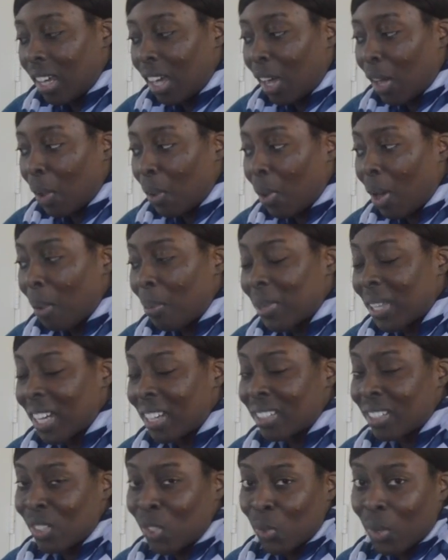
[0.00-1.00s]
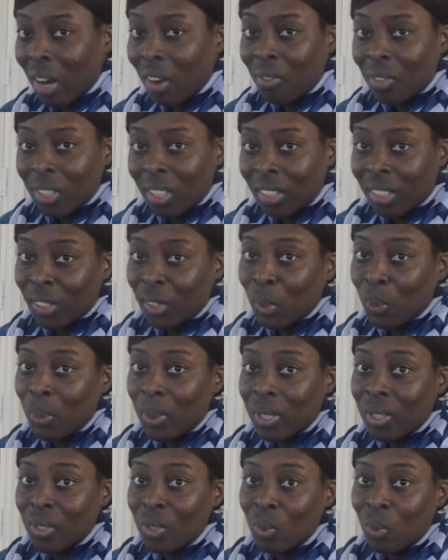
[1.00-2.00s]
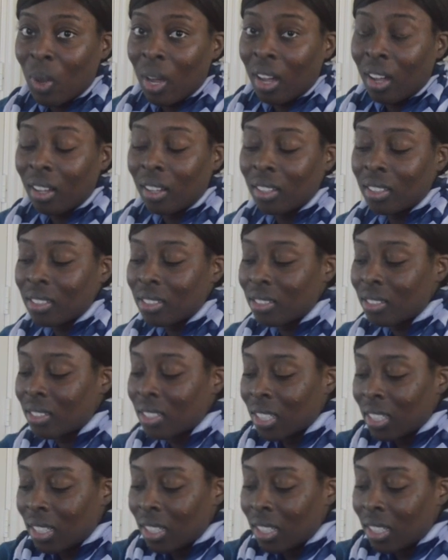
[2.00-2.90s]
I plan to travel a little bit as well, and